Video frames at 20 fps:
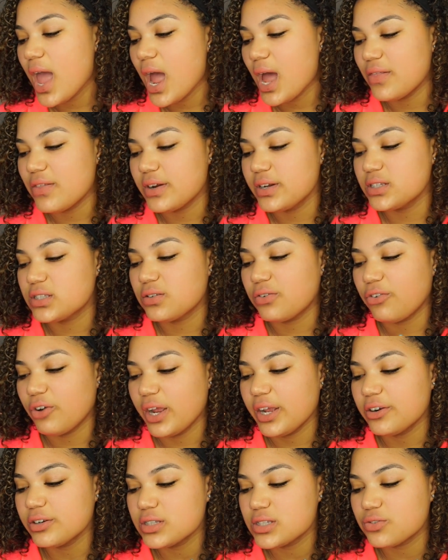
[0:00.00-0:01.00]
and then it's
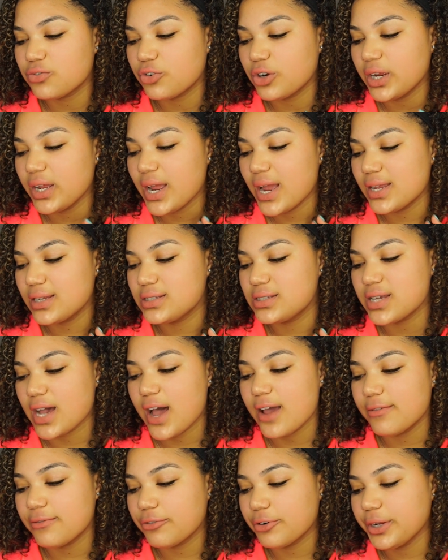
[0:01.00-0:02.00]
fragrance-free and
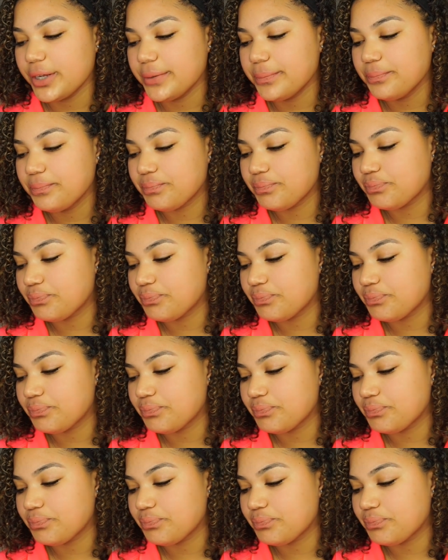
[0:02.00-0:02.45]
dye-free.